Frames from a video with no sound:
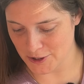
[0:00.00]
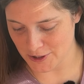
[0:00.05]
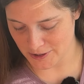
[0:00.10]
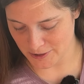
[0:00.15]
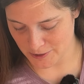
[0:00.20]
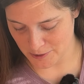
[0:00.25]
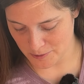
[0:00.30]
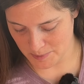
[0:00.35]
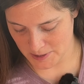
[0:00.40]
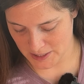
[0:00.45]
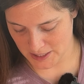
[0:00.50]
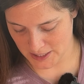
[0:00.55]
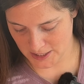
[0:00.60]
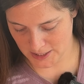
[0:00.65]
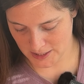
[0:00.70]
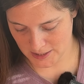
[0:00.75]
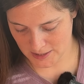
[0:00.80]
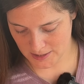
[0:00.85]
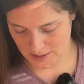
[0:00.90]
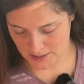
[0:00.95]
a little bit.
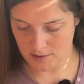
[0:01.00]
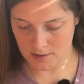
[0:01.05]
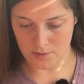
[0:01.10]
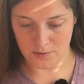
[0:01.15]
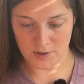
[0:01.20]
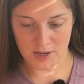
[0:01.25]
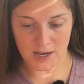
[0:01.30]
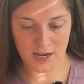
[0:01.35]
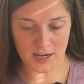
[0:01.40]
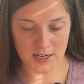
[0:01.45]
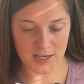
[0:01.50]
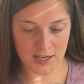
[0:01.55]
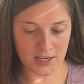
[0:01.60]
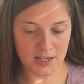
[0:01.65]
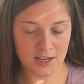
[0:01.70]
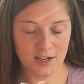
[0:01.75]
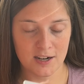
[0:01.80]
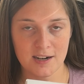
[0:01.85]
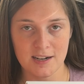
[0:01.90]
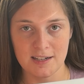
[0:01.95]
So yeah,
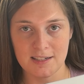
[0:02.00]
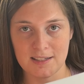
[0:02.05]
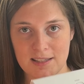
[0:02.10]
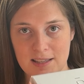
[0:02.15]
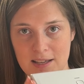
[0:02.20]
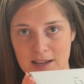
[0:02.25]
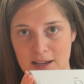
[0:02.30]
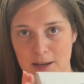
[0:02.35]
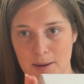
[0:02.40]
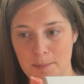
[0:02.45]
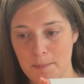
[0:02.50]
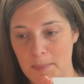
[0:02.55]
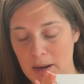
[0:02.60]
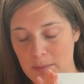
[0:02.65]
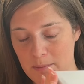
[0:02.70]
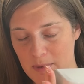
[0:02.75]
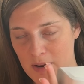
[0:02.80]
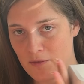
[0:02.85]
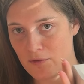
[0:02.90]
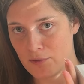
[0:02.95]
here is the
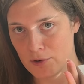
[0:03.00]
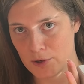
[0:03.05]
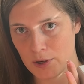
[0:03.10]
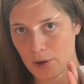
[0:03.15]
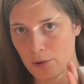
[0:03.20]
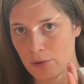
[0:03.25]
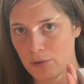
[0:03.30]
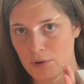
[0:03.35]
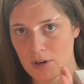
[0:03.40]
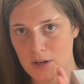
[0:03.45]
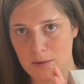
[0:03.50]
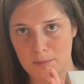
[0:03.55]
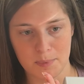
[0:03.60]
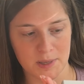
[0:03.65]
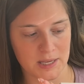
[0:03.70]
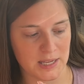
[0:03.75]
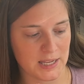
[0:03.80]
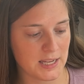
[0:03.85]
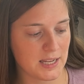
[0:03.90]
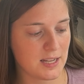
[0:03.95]
Munbin
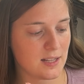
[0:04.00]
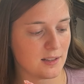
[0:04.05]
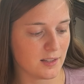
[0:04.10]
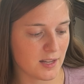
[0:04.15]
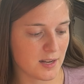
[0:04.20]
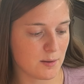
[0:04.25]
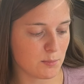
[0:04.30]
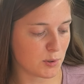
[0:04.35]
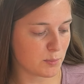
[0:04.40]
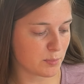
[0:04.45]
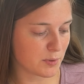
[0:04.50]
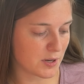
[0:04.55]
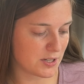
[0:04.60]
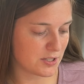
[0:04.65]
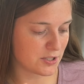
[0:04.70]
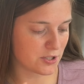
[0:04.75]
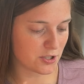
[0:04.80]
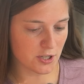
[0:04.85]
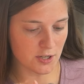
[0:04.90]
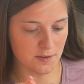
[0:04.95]
403B label
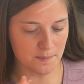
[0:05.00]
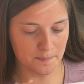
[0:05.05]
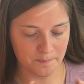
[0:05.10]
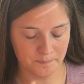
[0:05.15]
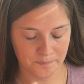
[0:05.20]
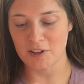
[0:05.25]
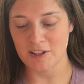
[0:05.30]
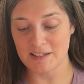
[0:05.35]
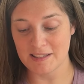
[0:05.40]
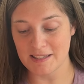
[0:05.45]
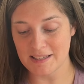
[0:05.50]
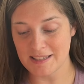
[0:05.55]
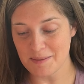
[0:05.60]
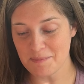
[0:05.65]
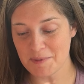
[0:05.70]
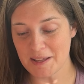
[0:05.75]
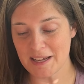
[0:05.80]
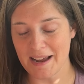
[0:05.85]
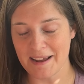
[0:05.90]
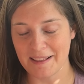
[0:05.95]
printer. Well, this is
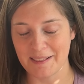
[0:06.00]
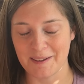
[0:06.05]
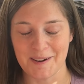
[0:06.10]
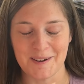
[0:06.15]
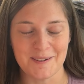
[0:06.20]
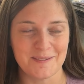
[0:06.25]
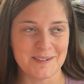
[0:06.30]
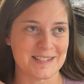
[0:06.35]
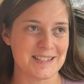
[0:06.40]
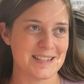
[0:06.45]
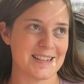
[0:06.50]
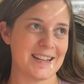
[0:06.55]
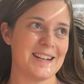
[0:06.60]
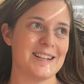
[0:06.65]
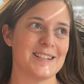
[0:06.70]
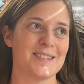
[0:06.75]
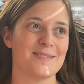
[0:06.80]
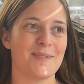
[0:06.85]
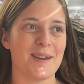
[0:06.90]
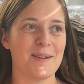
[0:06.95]
something I learned, which again
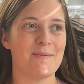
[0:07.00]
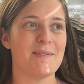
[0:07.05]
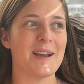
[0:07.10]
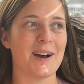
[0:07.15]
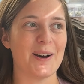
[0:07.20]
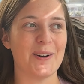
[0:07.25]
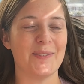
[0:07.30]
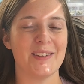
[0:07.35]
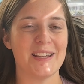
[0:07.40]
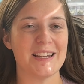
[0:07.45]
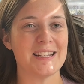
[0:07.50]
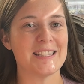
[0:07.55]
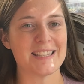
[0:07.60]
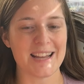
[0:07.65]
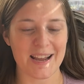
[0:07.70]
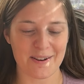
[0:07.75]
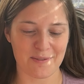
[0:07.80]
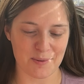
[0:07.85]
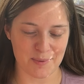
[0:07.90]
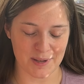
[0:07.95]
is maybe obvious
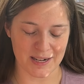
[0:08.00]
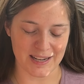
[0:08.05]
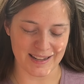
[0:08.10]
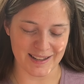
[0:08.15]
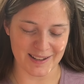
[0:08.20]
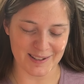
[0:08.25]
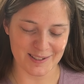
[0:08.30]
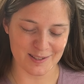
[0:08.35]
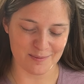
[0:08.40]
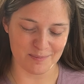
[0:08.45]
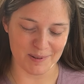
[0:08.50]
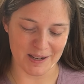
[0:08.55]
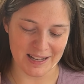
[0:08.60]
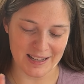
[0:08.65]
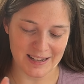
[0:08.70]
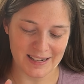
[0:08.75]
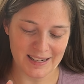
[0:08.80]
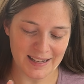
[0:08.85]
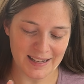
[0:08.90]
to everybody else, but